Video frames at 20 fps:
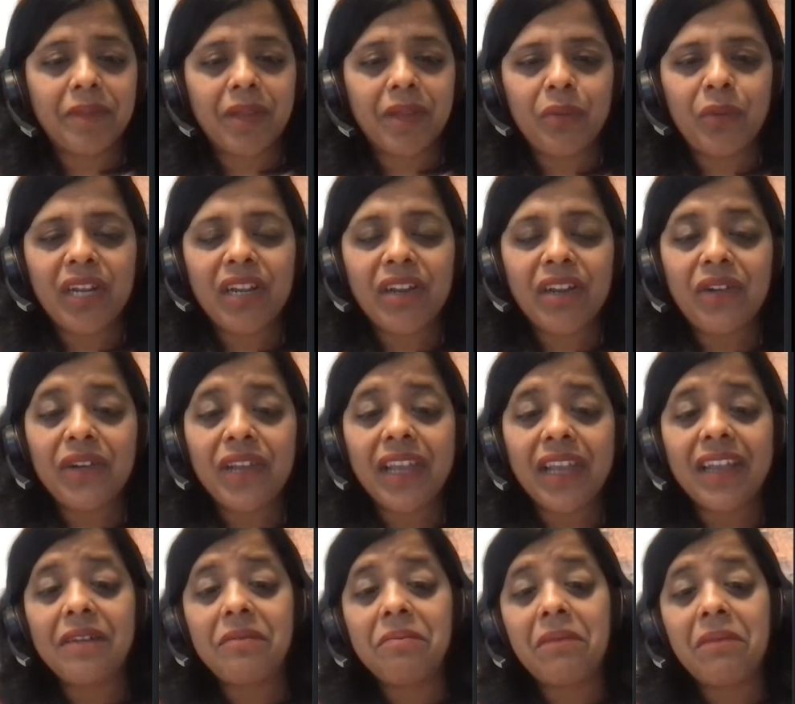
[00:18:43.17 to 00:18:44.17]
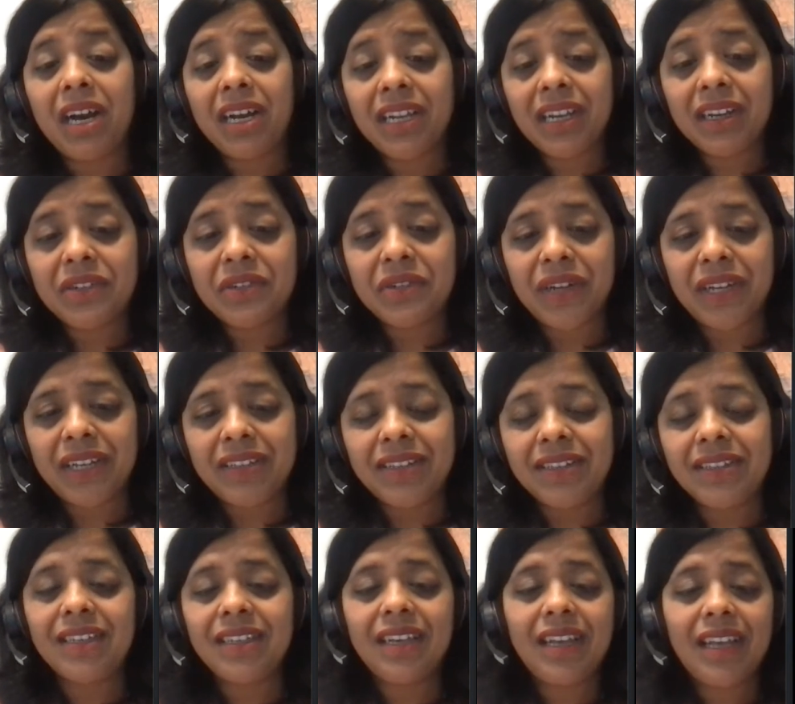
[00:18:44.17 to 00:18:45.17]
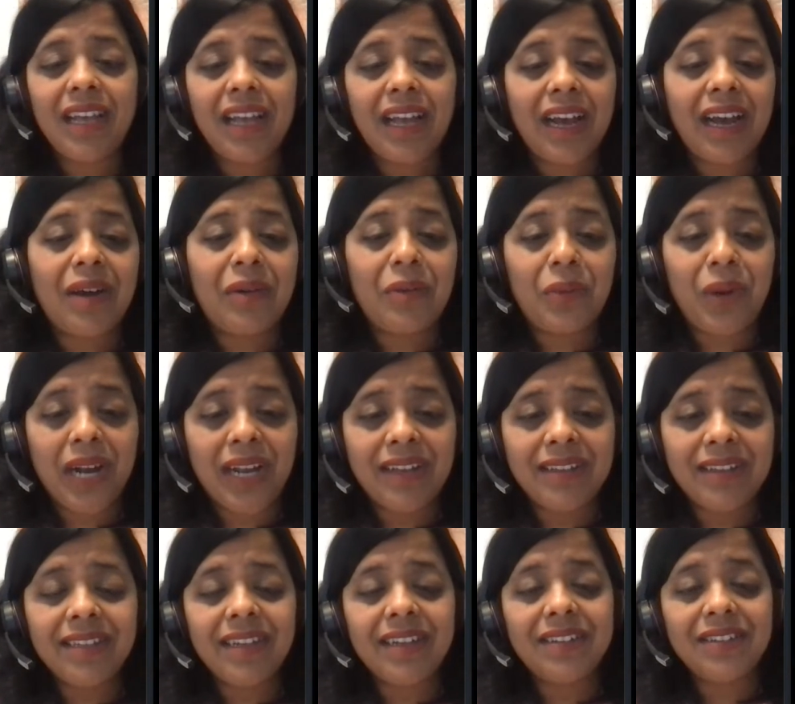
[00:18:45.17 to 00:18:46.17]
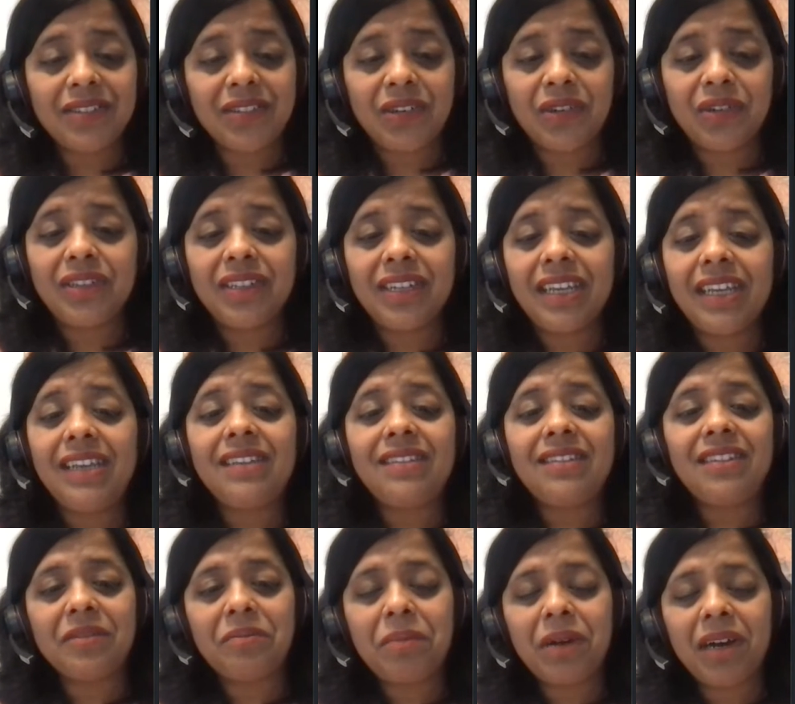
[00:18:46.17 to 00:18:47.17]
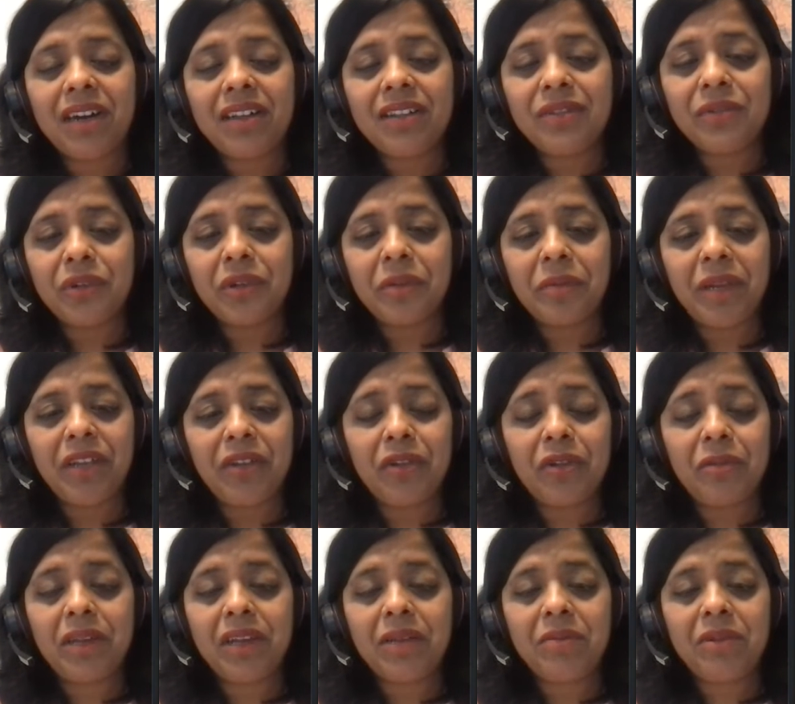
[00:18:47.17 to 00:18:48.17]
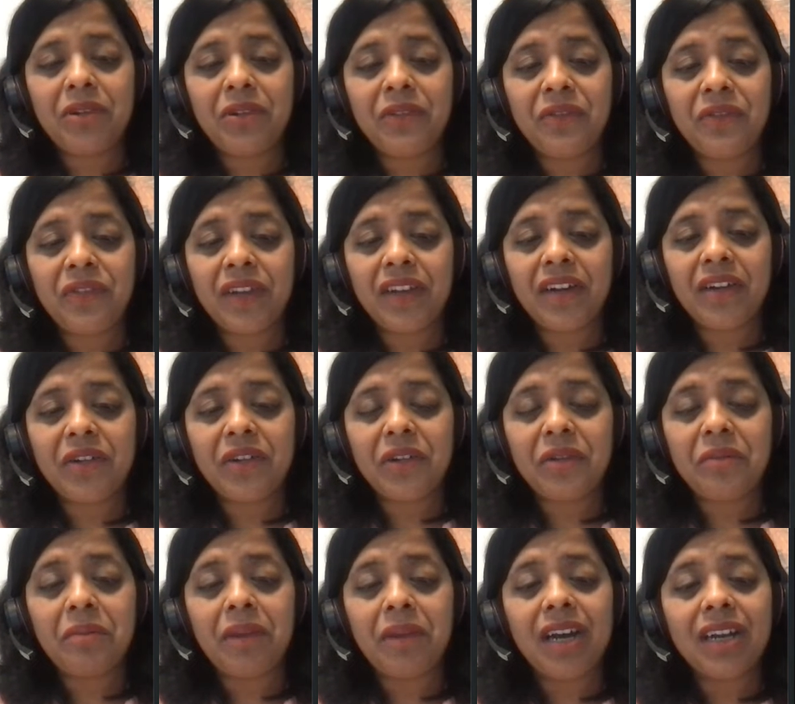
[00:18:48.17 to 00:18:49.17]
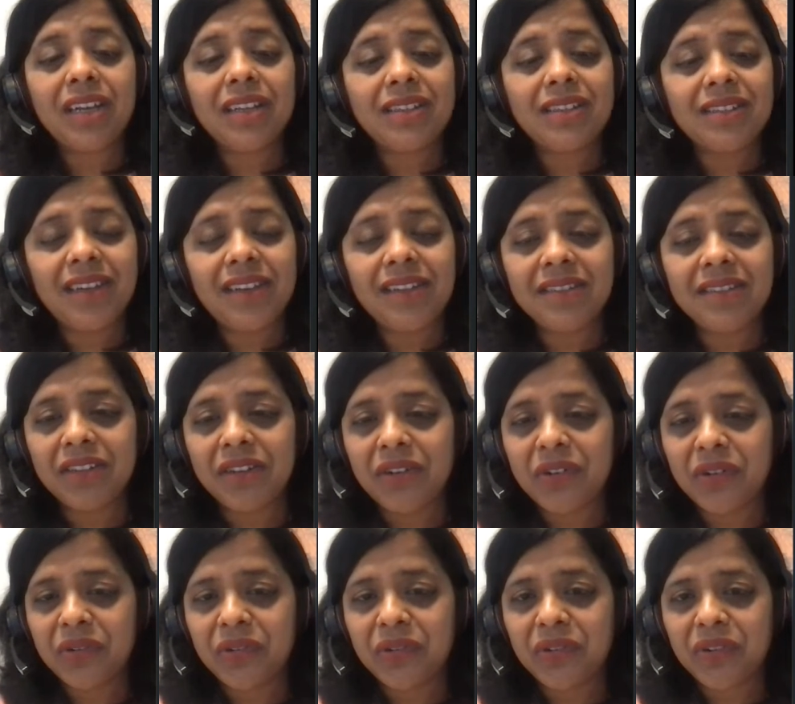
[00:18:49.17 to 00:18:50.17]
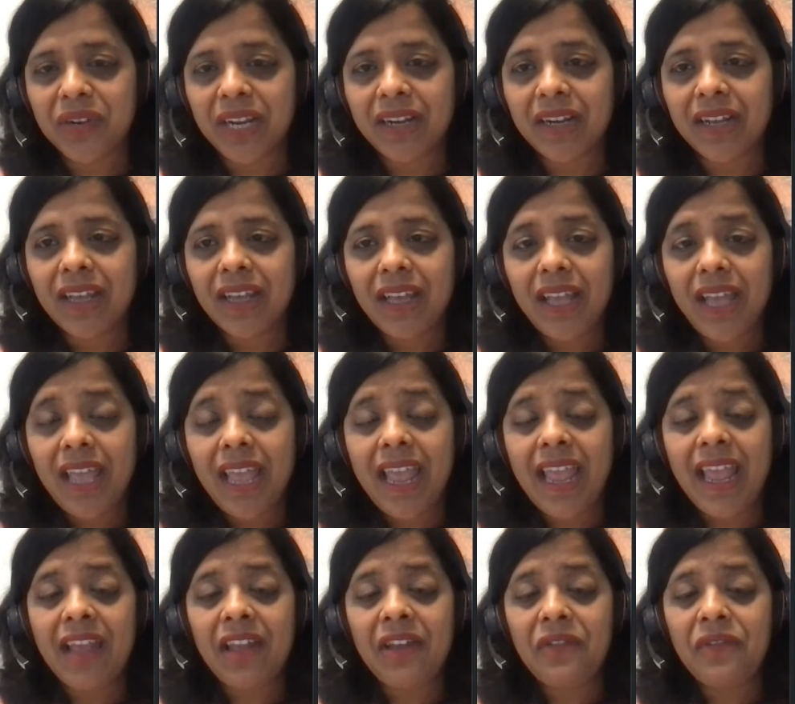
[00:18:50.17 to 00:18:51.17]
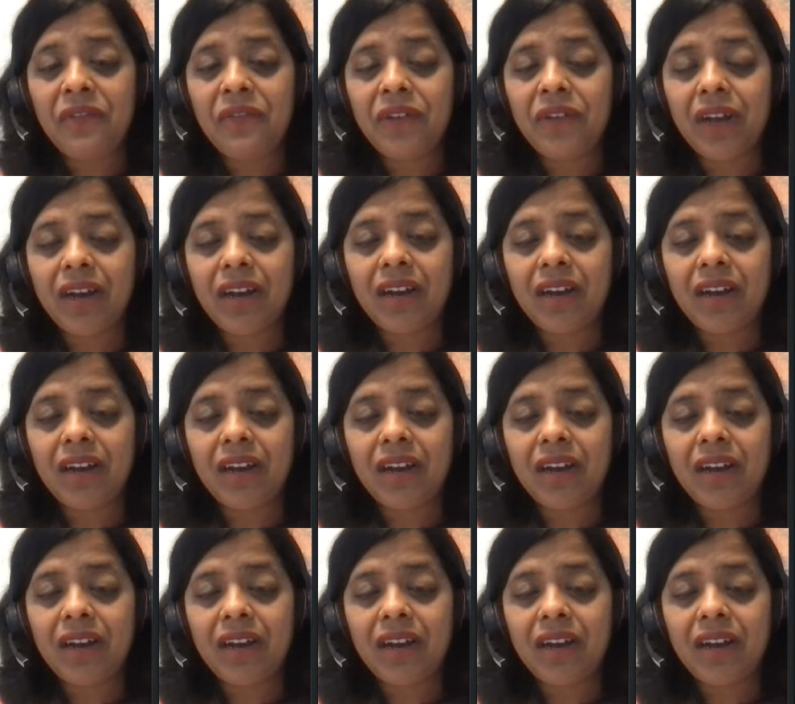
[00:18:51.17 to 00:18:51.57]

When you're looking at market trends, why I said so, the easier parts would be you'll be able to figure out your market size and growth rate. If